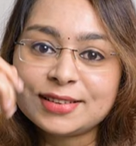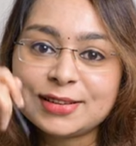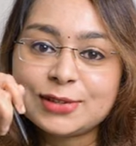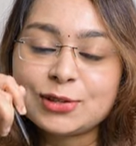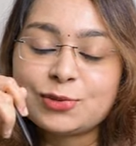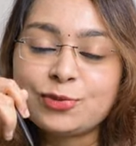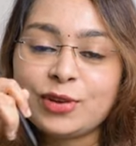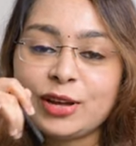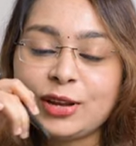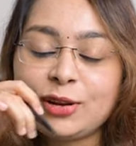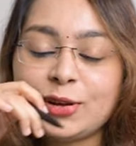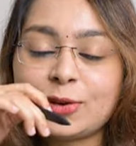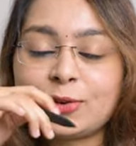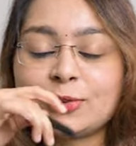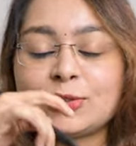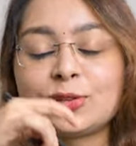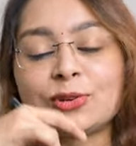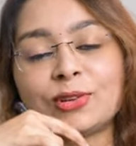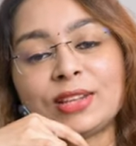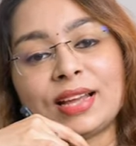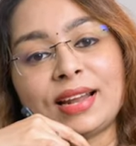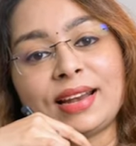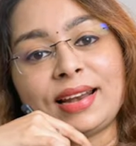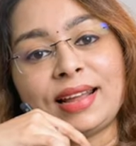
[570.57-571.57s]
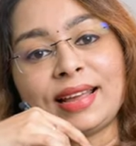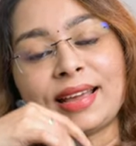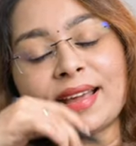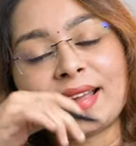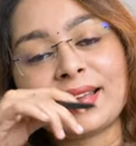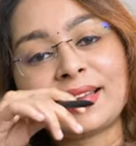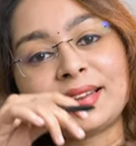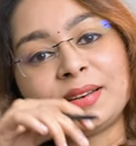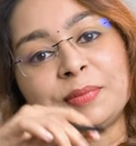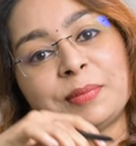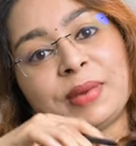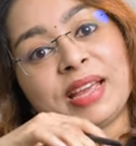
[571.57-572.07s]
this video so that like I
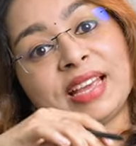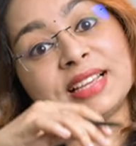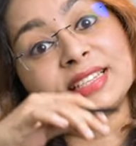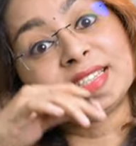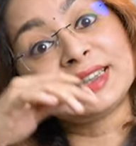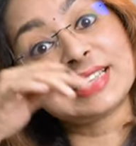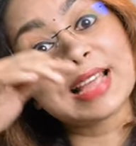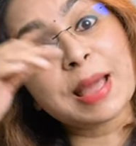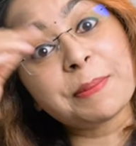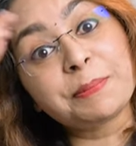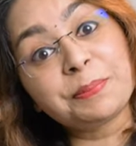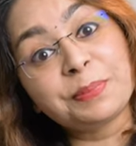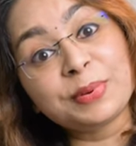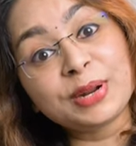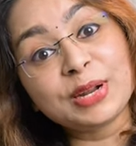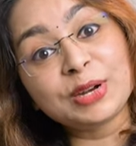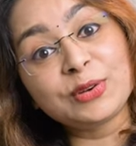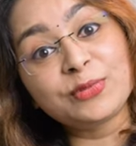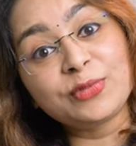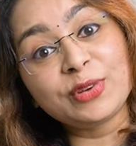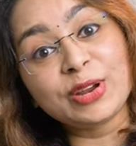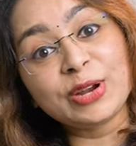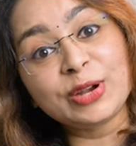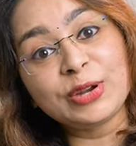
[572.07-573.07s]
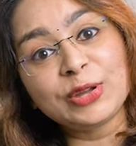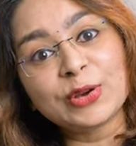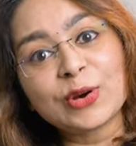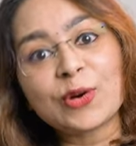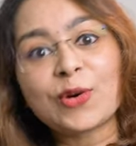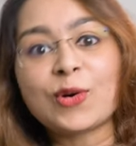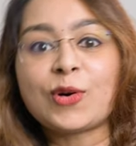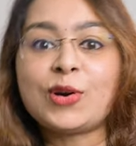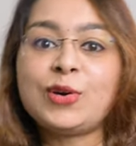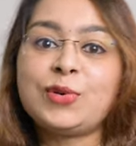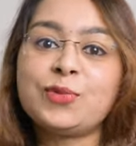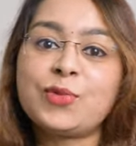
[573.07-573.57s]
can make a separate video
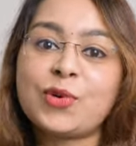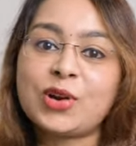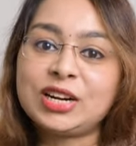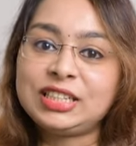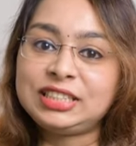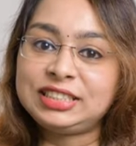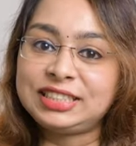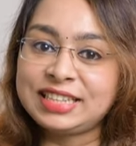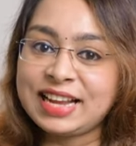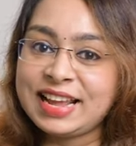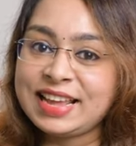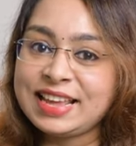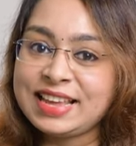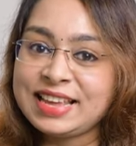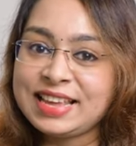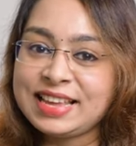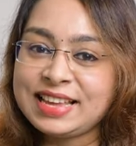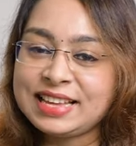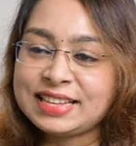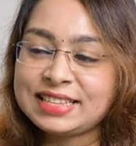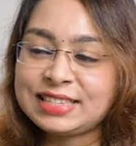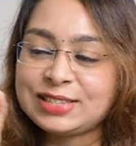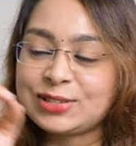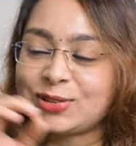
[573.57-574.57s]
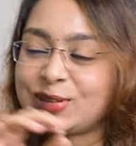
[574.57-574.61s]
on what JEE is,